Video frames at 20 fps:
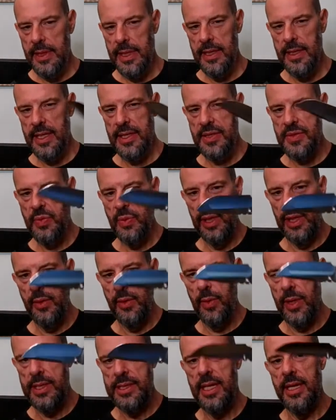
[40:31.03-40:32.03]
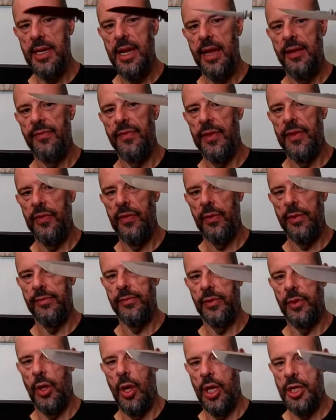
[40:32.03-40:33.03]
This really was the knife that sort of
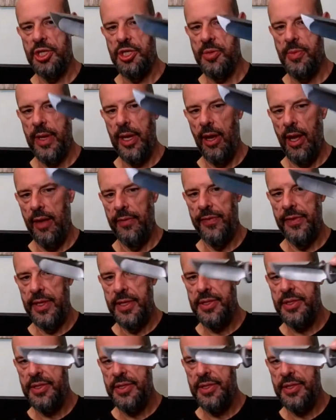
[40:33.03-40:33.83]
launched me off in this